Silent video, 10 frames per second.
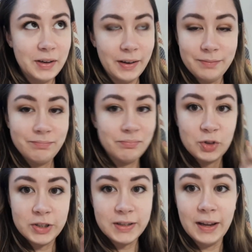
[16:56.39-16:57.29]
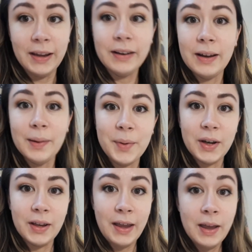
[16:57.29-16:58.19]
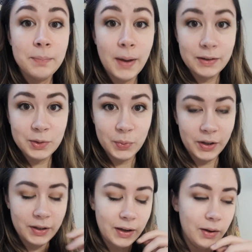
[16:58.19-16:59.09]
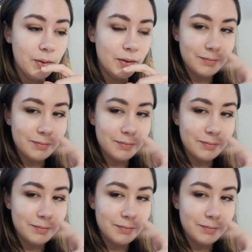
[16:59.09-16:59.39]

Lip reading: I just ate and I'm gonna head back to work now.